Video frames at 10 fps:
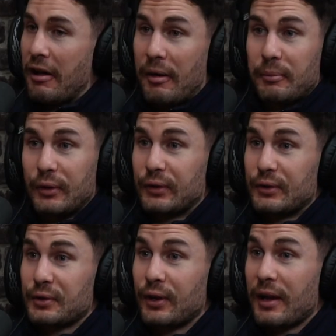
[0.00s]
I'm not too
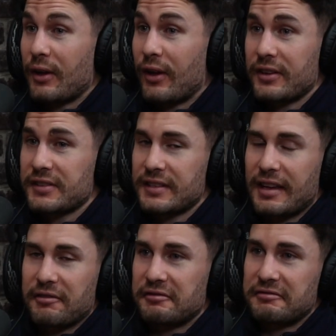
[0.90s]
sure. I honestly
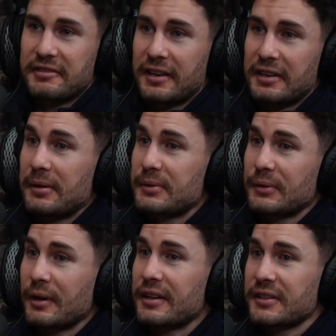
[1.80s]
haven't done heaps
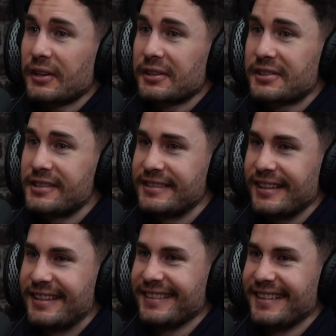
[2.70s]
of research
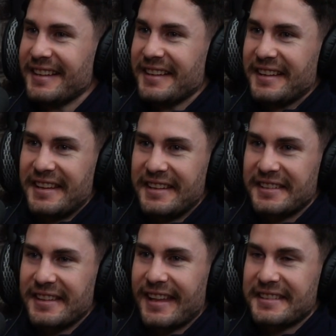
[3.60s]
into
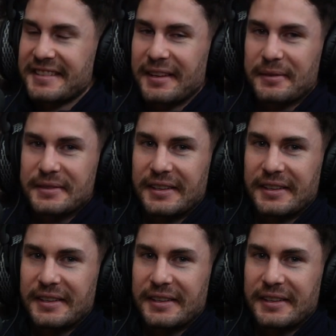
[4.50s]
that stuff.